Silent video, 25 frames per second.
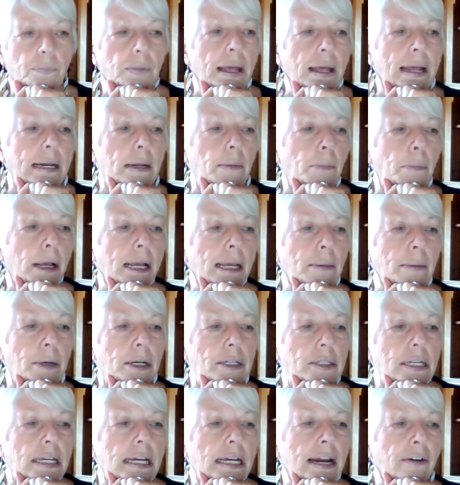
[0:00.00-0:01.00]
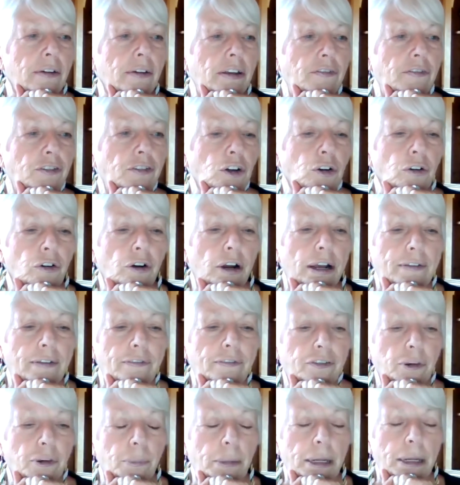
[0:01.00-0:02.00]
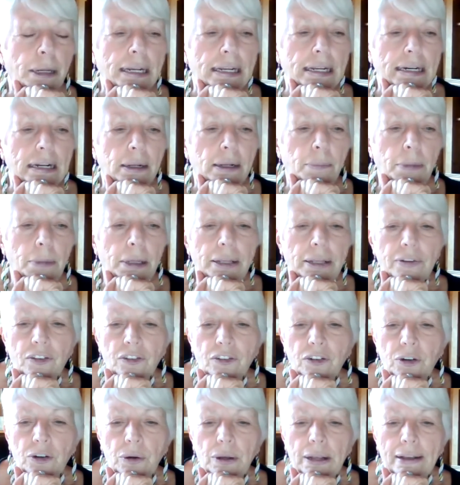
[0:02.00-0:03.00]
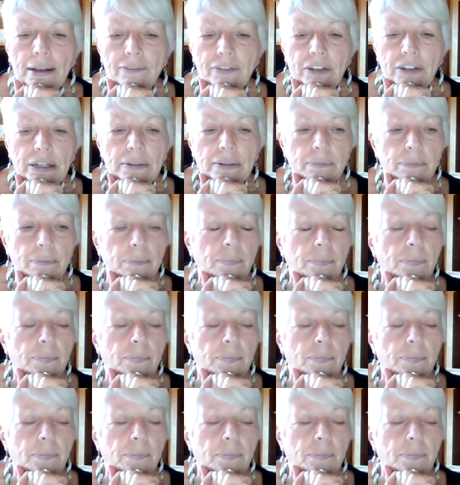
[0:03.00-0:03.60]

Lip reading: that in my emails, Gary, if you're all right for a minute. I might still have it.